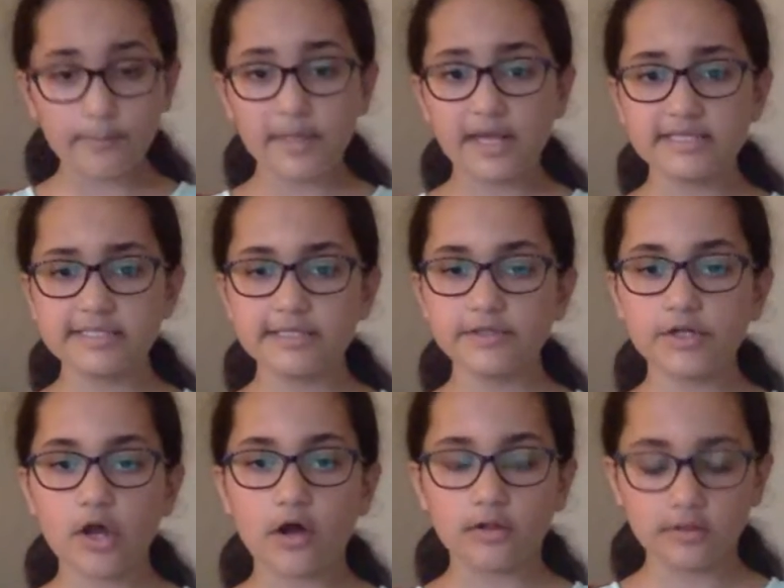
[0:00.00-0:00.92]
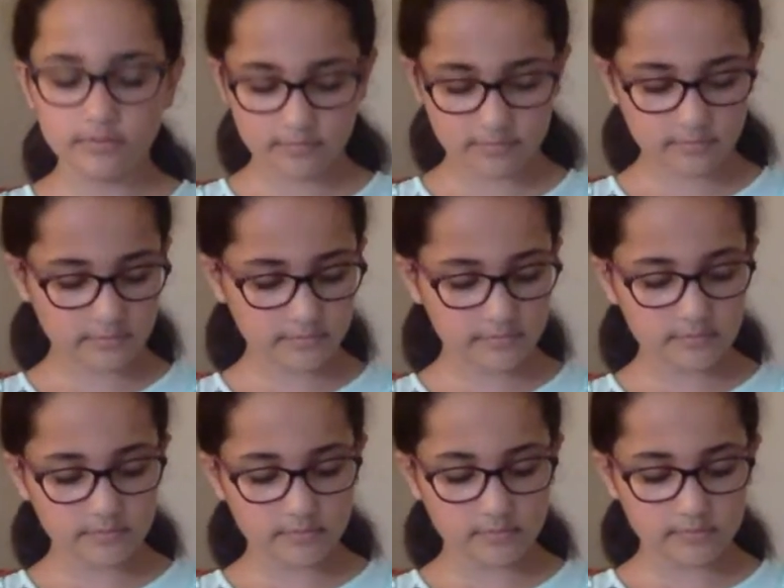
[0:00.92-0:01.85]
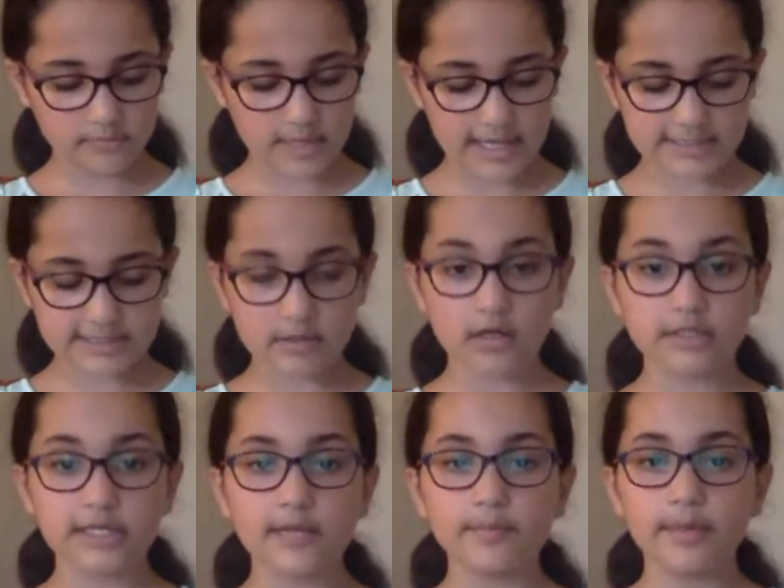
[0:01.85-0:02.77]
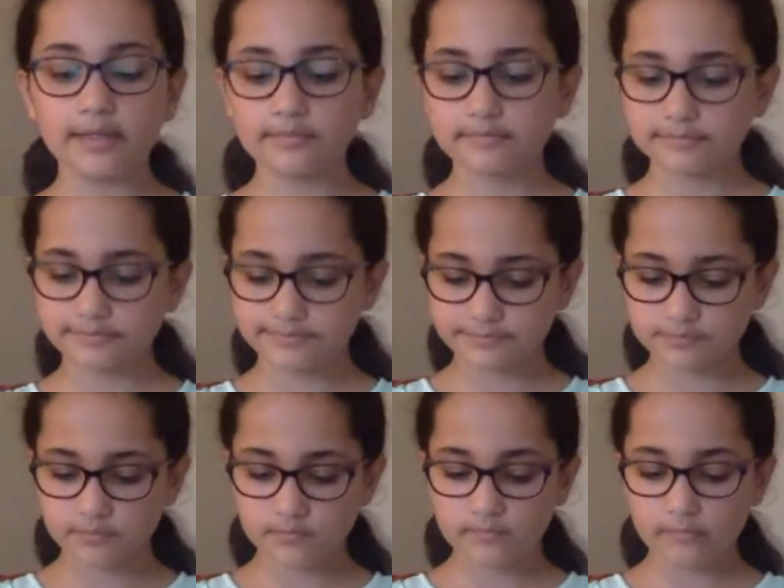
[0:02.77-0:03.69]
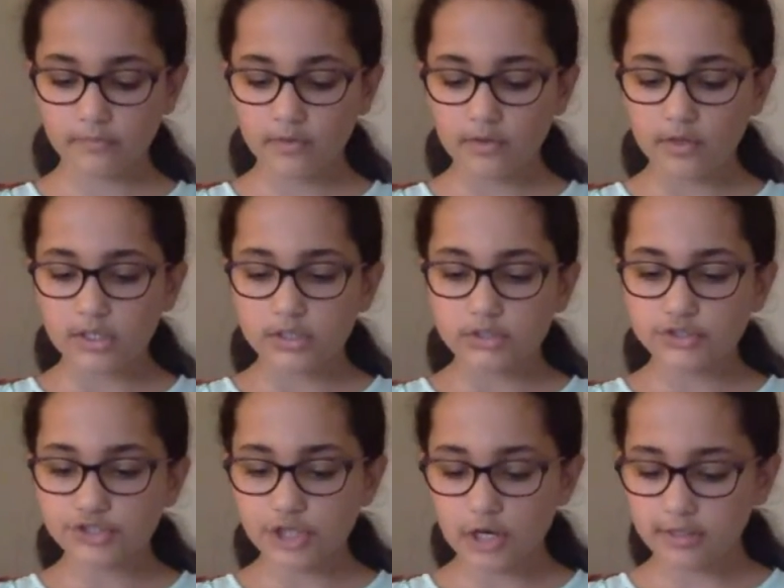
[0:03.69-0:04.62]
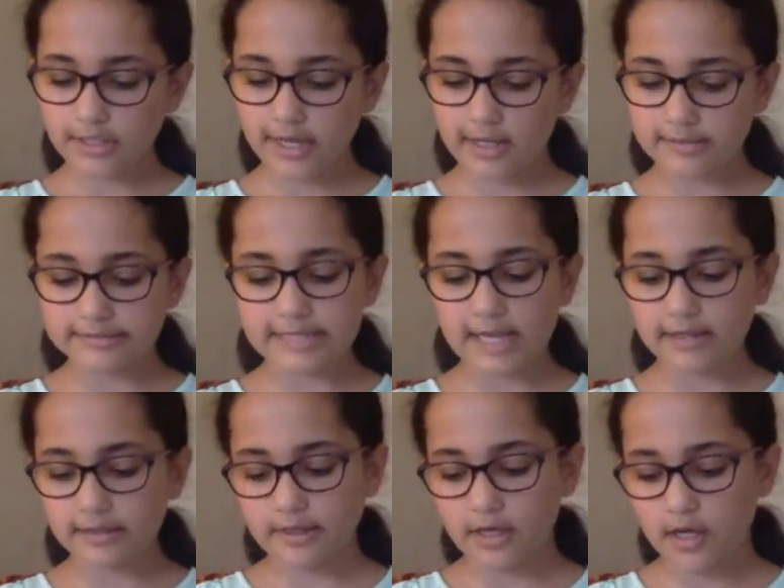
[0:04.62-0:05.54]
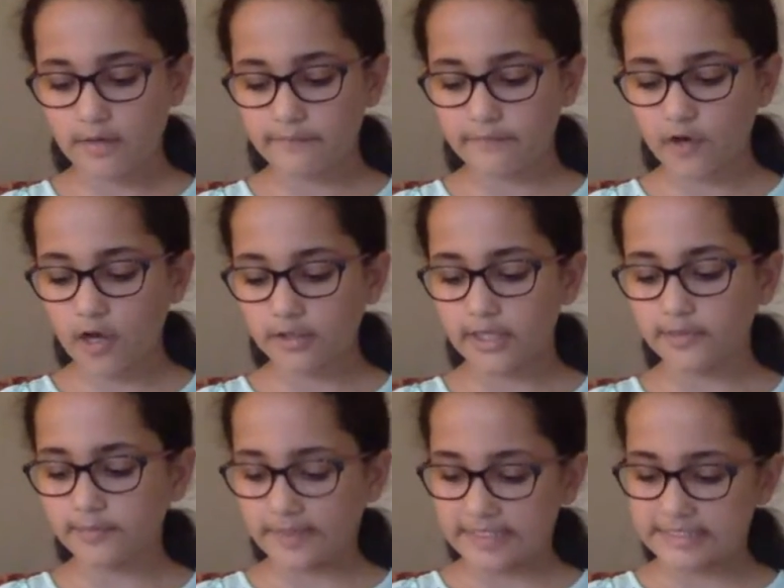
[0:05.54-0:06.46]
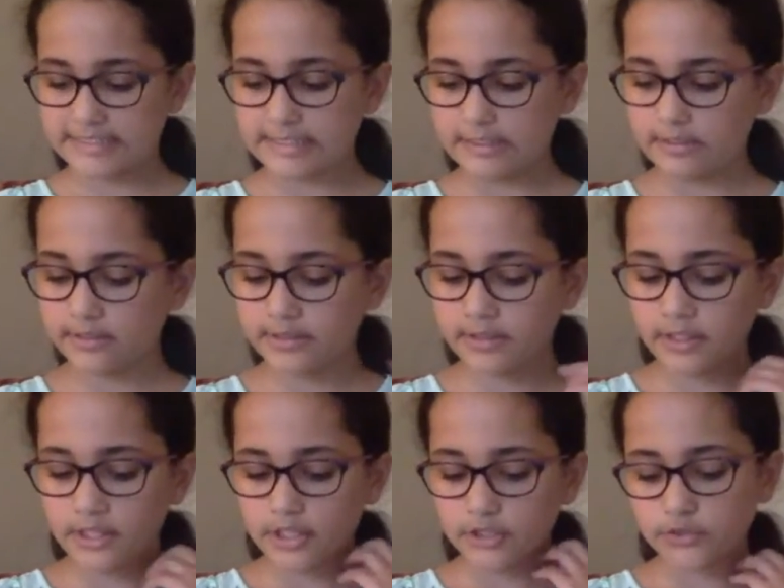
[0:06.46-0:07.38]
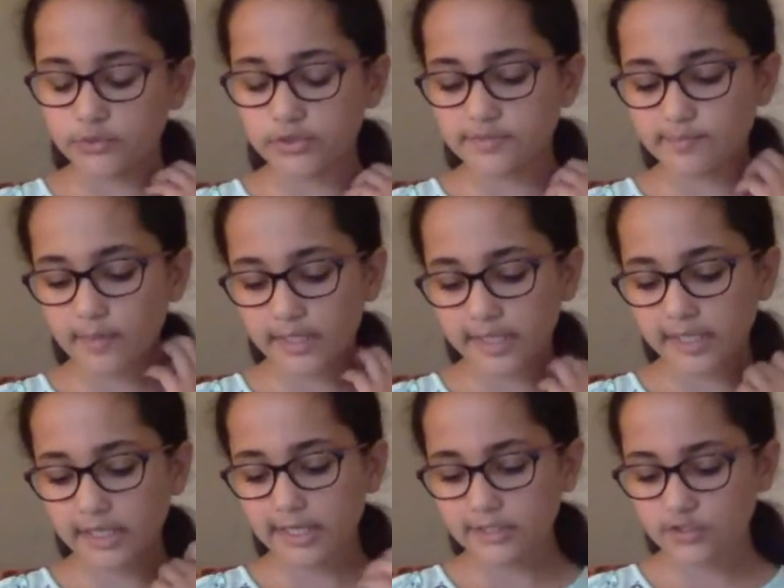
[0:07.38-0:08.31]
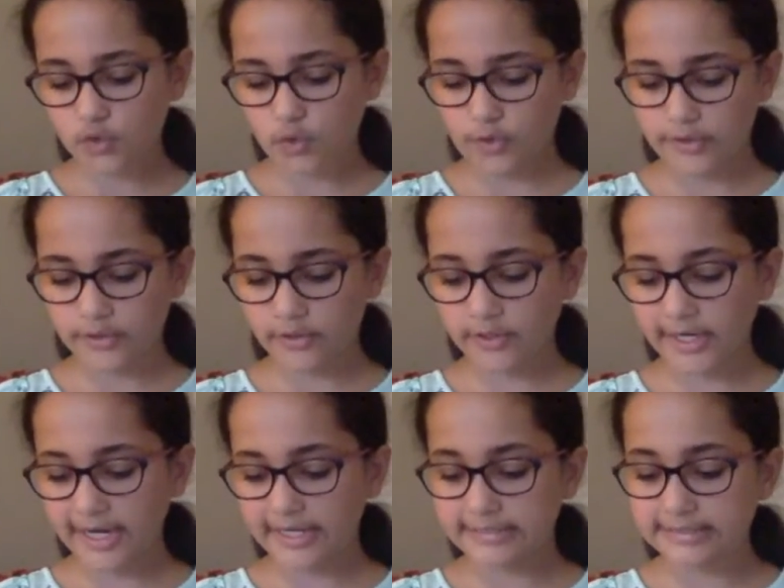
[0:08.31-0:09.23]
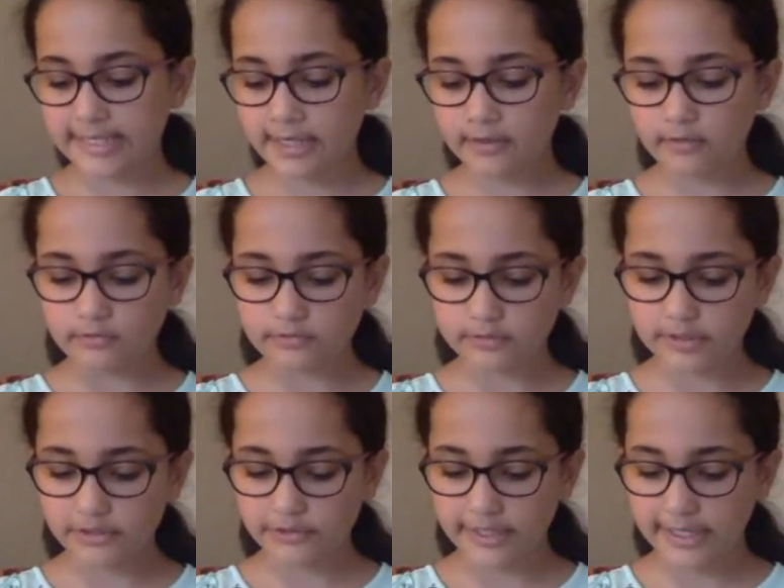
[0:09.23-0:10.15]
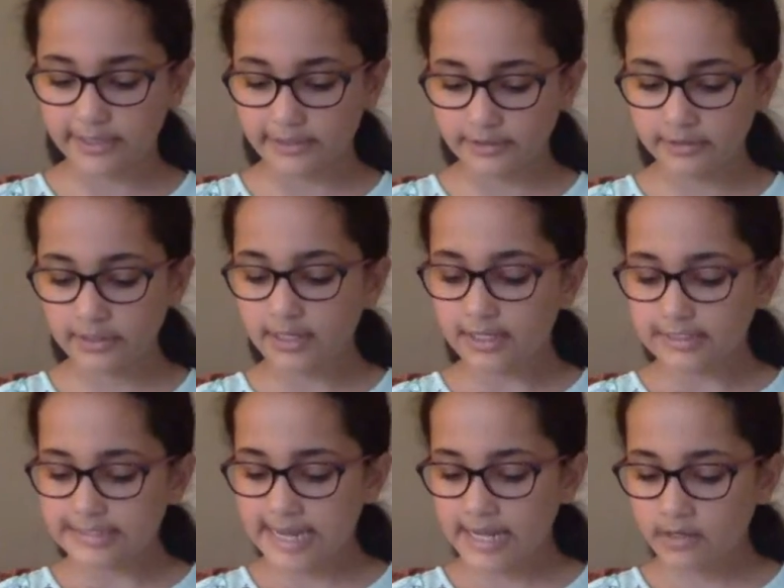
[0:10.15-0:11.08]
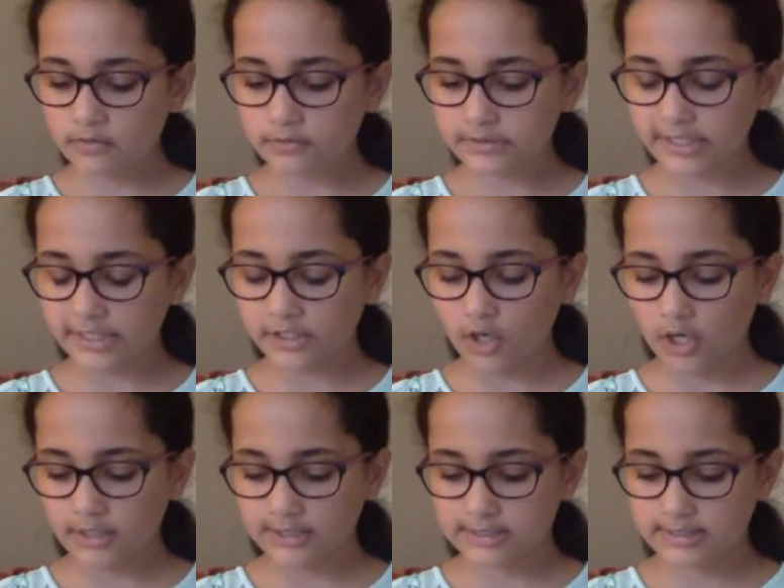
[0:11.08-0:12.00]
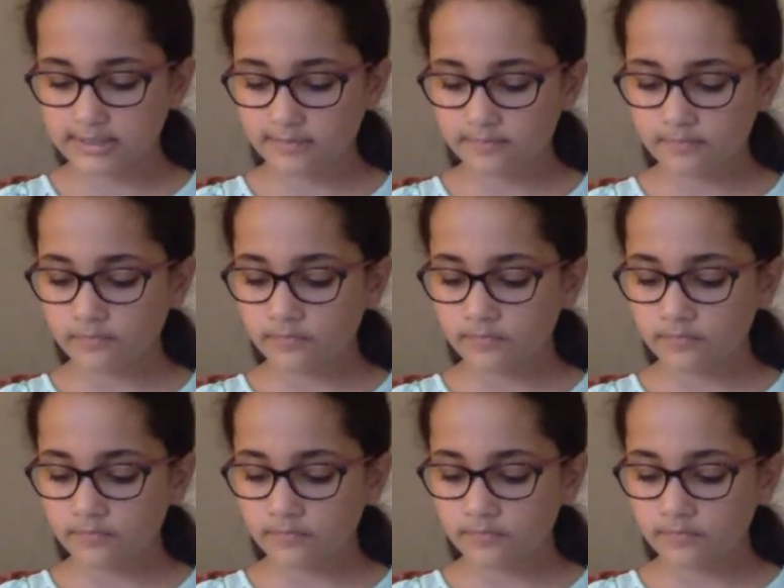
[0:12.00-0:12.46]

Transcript: May I see the doll? Asked Aunt Edme. Charlotte held Dahlia up for Aunt Edme to see. She was muddy and torn, her hair tangled in knots.